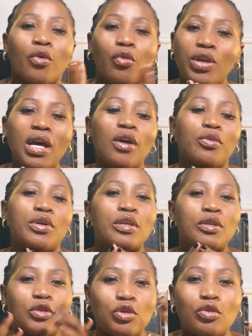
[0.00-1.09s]
We are
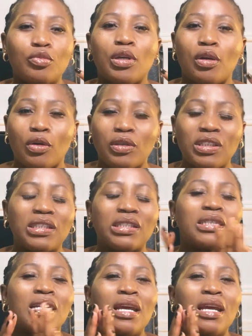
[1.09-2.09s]
going to be launching